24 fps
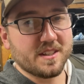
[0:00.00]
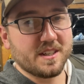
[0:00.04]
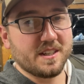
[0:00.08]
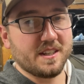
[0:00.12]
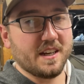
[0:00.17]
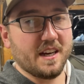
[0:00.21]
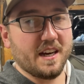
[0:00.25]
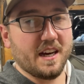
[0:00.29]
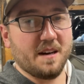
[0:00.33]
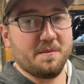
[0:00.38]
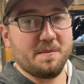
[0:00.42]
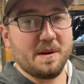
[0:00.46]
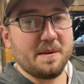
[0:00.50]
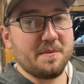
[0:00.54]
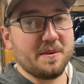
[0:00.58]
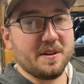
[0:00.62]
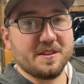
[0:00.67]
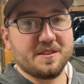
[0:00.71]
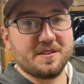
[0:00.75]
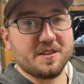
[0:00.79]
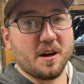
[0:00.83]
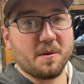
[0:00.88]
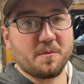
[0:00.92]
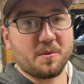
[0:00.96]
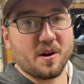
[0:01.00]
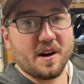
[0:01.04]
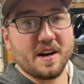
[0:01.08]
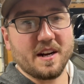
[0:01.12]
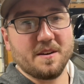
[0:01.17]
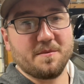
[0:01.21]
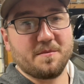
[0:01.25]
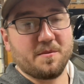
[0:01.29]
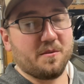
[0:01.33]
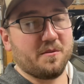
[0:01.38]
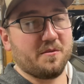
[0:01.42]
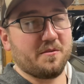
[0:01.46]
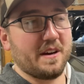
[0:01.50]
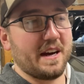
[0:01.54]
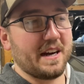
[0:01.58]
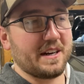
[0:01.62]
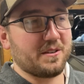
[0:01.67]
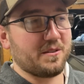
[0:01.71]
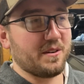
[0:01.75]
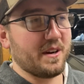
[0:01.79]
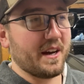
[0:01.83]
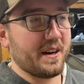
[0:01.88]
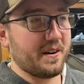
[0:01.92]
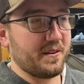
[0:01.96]
uh, maybe it's upgraded from the
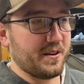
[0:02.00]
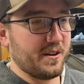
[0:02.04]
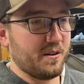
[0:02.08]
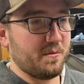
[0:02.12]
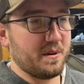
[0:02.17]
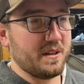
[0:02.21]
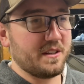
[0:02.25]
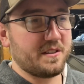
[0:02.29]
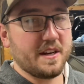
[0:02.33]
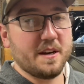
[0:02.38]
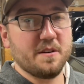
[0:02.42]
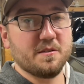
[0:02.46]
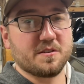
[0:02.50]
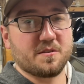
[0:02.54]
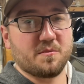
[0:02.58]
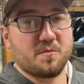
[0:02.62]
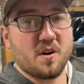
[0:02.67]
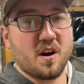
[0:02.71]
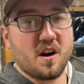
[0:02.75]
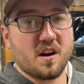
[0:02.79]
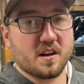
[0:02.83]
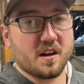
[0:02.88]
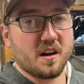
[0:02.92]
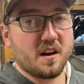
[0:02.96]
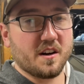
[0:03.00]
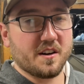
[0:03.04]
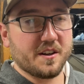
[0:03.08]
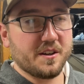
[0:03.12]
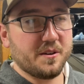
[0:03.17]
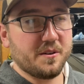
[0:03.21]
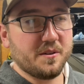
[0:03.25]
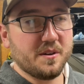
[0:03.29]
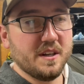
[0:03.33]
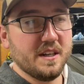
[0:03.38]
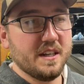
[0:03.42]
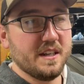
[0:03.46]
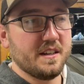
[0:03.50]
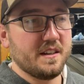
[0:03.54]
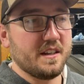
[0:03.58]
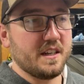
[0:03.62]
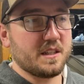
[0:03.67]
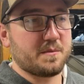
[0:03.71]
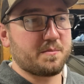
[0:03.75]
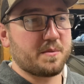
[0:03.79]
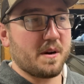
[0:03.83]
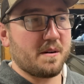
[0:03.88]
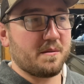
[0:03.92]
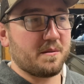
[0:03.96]
factory. I don't know, but it was from Rock Auto.
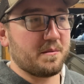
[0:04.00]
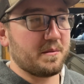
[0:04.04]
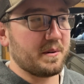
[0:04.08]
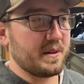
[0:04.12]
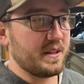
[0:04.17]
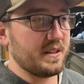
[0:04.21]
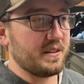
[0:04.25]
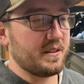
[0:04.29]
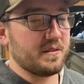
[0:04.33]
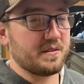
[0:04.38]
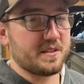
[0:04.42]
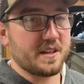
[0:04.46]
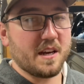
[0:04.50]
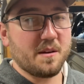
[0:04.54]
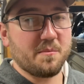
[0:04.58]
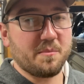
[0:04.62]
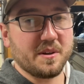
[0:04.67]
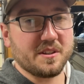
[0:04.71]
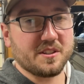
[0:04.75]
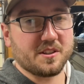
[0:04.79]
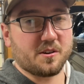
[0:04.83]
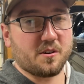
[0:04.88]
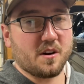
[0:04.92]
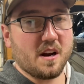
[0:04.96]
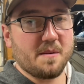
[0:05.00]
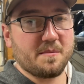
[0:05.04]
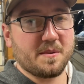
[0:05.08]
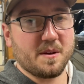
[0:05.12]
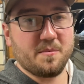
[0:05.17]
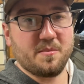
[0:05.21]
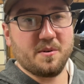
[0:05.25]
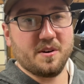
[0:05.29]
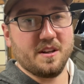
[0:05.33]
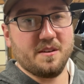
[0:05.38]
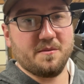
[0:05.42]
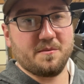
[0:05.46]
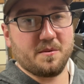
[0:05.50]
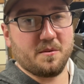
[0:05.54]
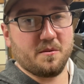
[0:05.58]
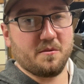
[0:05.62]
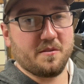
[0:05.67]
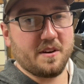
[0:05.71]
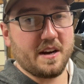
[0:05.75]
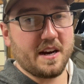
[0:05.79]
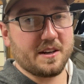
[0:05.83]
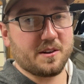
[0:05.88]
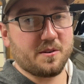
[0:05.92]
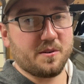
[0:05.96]
It's probably the same piece of crap they put in from the
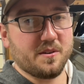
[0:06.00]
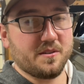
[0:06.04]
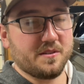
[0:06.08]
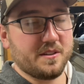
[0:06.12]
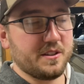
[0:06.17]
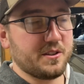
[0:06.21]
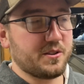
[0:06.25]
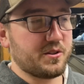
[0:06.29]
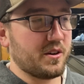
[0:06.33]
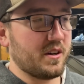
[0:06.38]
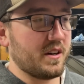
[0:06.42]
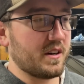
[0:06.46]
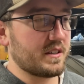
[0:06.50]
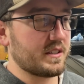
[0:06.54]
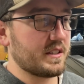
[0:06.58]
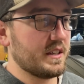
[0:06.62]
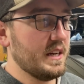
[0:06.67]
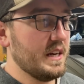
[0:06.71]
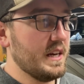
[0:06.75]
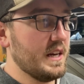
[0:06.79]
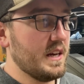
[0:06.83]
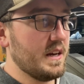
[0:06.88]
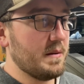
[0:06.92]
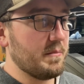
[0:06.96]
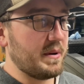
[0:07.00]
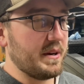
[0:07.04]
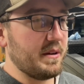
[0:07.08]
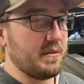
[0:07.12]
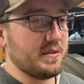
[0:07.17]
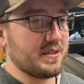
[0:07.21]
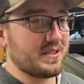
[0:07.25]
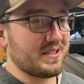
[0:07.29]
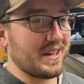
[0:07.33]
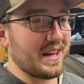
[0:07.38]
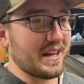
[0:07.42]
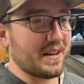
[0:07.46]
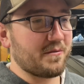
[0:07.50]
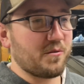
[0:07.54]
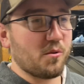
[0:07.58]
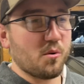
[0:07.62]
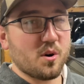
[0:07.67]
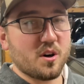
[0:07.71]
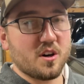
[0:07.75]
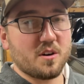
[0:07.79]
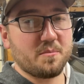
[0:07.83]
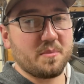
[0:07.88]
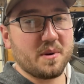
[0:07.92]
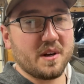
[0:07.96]
factory on these trucks. But it was like
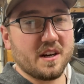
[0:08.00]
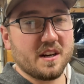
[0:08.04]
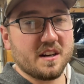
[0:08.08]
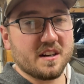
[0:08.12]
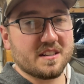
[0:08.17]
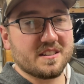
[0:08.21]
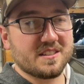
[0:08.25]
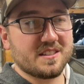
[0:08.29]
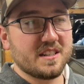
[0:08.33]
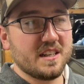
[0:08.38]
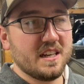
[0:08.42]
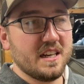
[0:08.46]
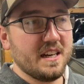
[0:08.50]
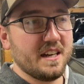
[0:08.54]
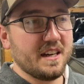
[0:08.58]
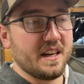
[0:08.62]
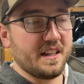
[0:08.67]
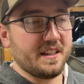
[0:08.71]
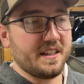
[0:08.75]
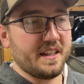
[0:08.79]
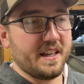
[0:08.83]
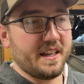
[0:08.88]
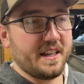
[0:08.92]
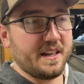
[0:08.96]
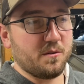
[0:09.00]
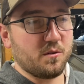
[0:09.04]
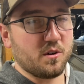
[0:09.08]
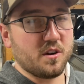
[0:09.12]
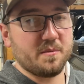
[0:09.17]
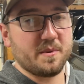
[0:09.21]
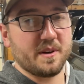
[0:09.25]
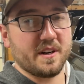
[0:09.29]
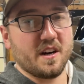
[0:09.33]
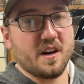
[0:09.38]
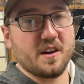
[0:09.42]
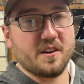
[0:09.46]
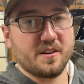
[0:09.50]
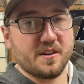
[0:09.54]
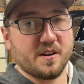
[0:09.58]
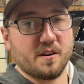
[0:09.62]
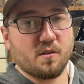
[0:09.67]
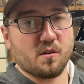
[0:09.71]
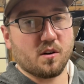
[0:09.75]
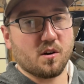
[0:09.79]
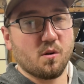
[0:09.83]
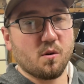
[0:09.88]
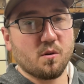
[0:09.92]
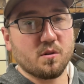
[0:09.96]
400 bucks, and then it would have been a hundred
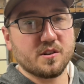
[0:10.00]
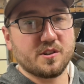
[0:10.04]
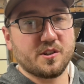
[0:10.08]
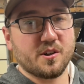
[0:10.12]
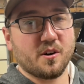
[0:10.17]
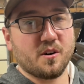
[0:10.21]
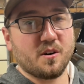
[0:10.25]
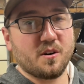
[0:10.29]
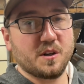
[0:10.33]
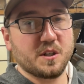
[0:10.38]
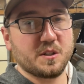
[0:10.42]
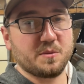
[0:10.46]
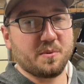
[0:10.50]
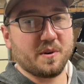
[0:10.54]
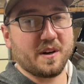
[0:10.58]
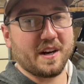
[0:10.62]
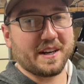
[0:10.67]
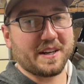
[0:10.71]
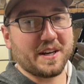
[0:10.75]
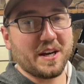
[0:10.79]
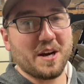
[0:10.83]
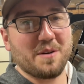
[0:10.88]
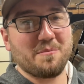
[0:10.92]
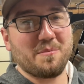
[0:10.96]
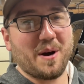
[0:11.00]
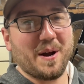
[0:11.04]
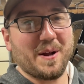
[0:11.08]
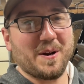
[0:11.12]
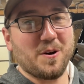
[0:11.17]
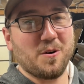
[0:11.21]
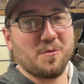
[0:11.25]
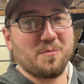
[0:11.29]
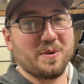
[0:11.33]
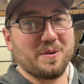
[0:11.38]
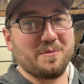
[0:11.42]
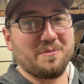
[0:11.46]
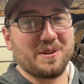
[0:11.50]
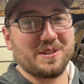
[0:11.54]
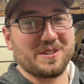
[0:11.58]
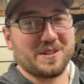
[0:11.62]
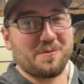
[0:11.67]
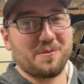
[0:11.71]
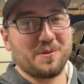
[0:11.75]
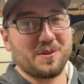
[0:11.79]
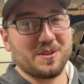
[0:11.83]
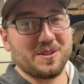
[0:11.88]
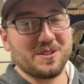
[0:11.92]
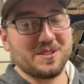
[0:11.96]
dollar core charge. But I cut mine open because I
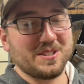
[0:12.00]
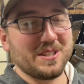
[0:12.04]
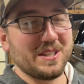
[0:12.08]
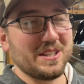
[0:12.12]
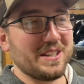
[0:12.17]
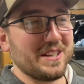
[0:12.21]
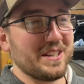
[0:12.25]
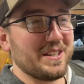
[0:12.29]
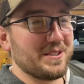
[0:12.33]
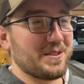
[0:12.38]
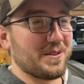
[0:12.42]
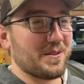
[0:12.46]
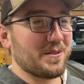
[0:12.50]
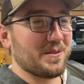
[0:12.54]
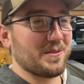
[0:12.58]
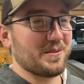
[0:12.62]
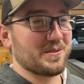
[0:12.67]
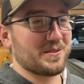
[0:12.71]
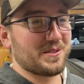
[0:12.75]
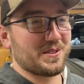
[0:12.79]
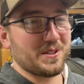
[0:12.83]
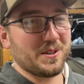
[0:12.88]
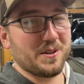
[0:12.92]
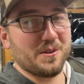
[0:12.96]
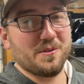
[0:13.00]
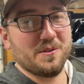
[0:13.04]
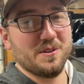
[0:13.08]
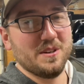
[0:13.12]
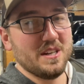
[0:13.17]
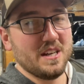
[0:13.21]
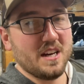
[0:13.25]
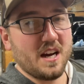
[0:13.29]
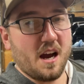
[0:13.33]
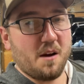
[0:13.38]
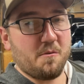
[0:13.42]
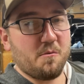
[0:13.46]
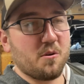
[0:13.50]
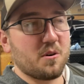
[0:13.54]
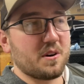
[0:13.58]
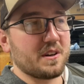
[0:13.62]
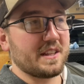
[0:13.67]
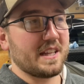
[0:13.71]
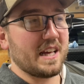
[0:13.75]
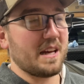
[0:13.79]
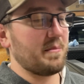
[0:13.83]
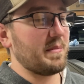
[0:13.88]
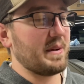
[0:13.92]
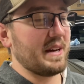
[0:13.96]
wanted to see the internals, so I won't get
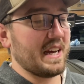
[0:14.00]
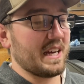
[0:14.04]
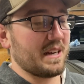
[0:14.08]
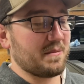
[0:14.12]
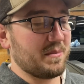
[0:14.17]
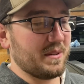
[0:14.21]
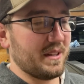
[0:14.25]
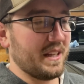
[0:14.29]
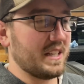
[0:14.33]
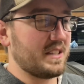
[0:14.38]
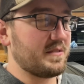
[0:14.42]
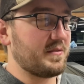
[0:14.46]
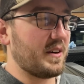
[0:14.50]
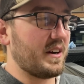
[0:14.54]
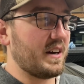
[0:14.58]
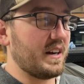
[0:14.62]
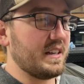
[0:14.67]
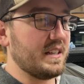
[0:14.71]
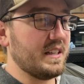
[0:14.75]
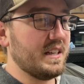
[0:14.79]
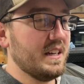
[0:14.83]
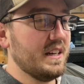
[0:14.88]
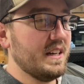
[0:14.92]
that back. But that's fine.